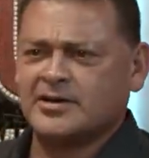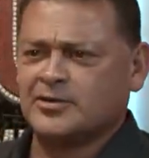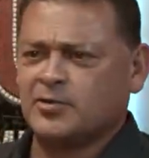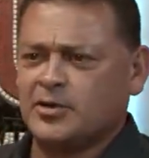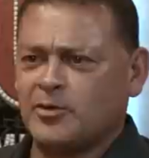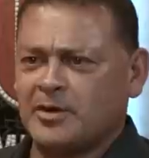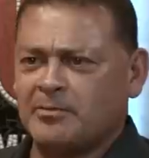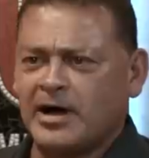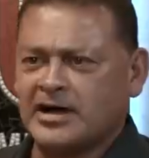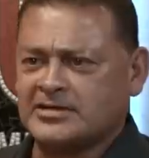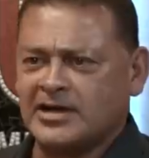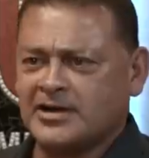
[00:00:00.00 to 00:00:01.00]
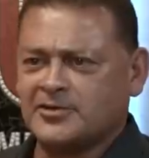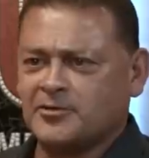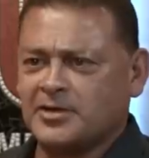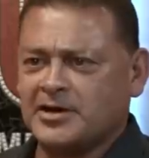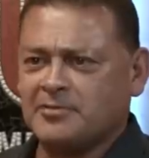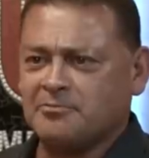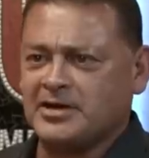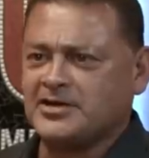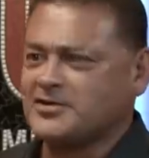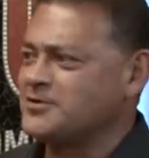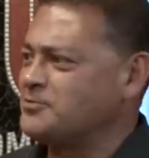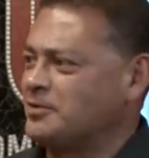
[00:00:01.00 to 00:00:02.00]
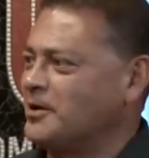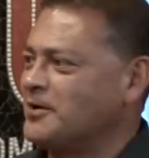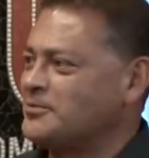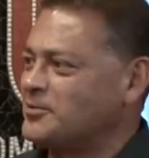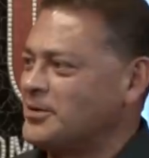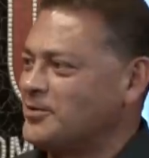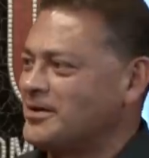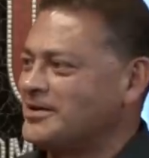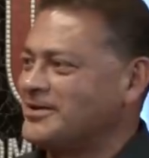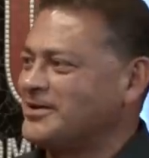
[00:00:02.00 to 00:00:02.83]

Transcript: So what do you want a box? Nectarine, peaches, plums? What do you want?